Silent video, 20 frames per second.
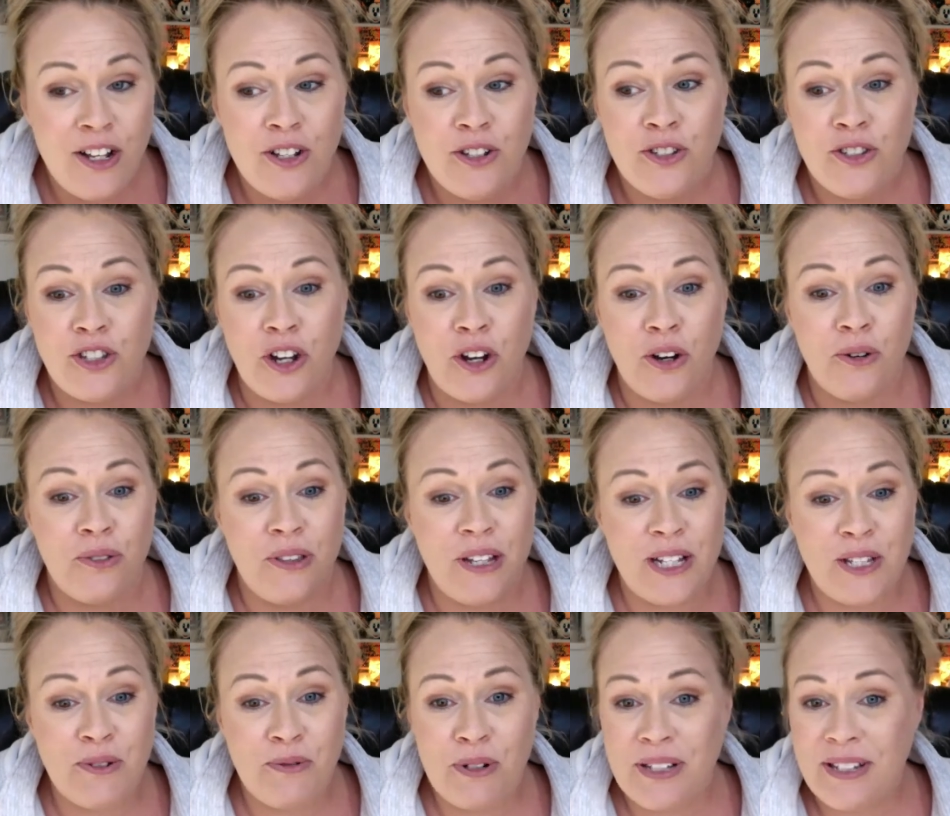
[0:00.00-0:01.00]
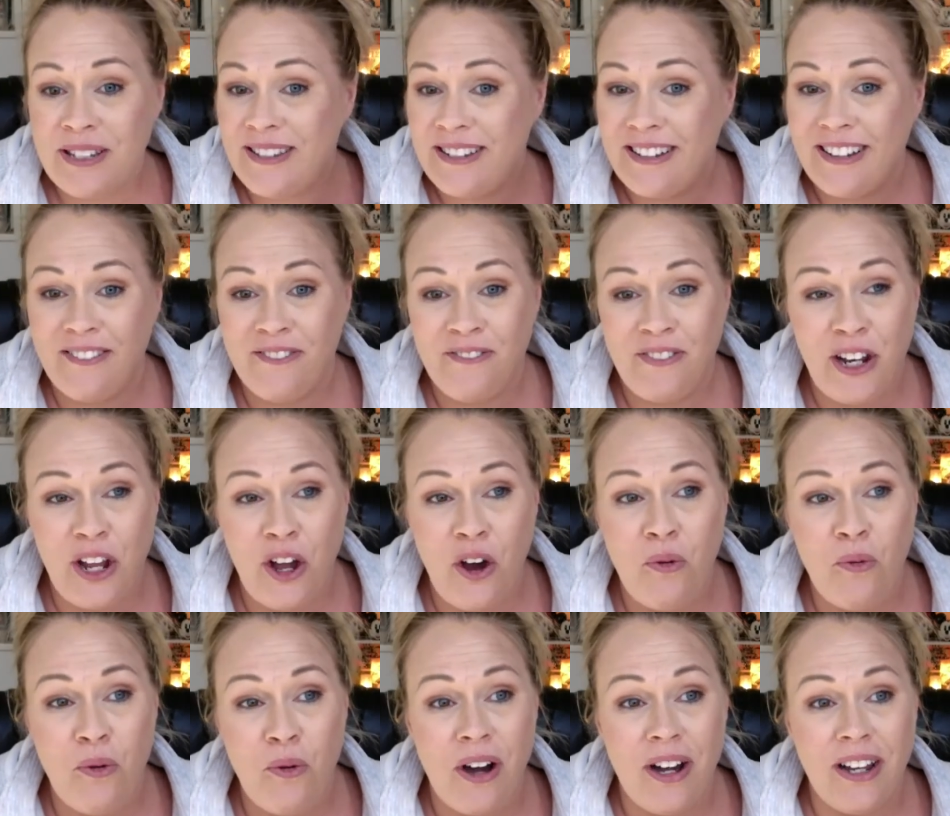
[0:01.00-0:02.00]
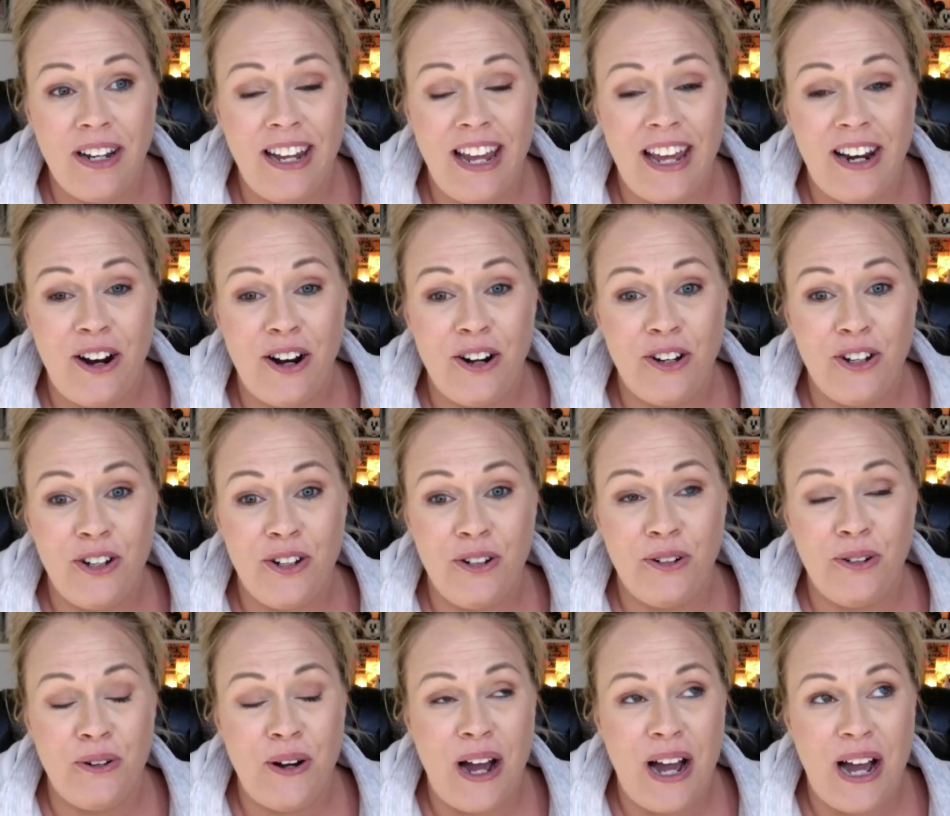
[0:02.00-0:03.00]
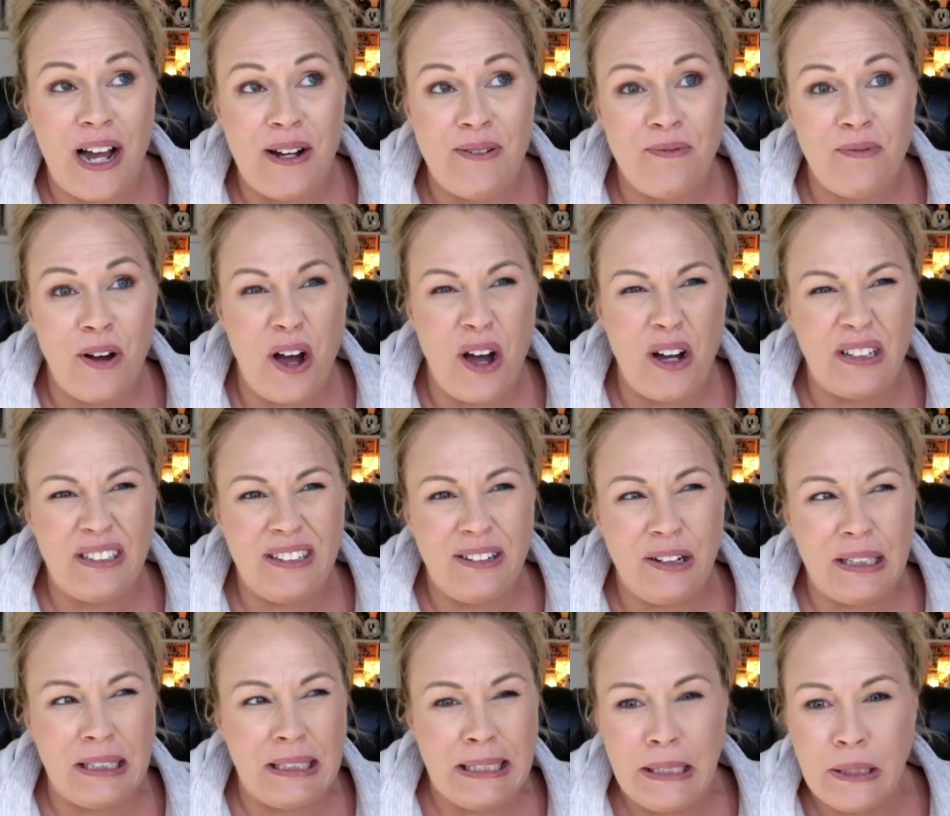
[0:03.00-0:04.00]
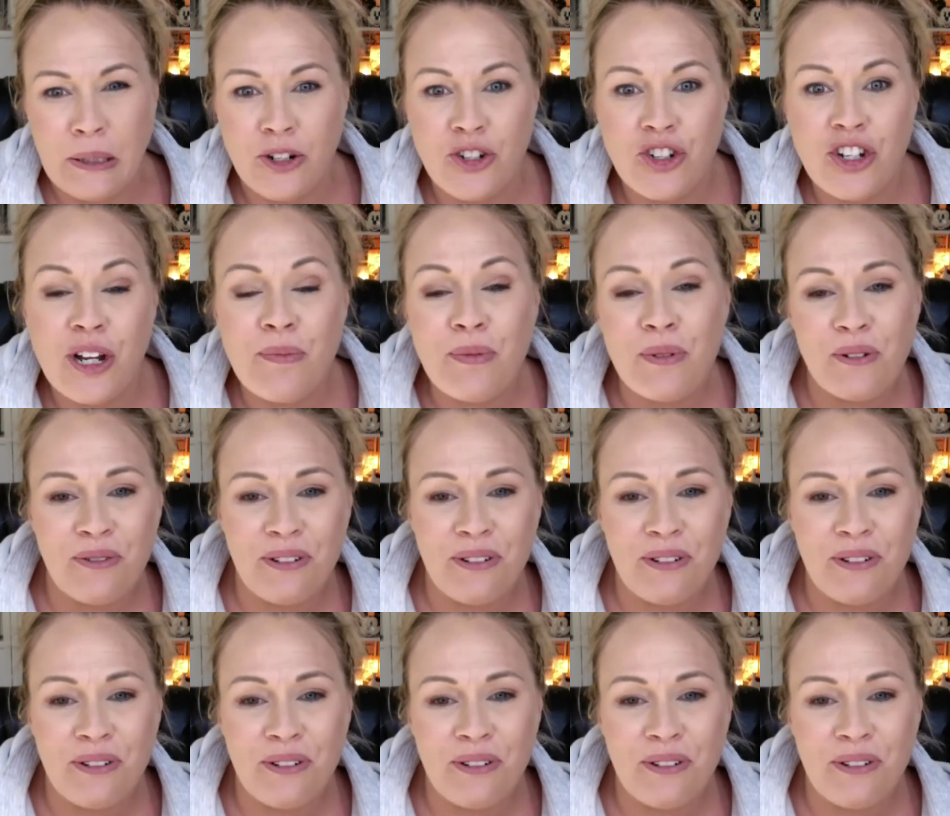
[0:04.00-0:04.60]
So, this was video one in our new um, leadership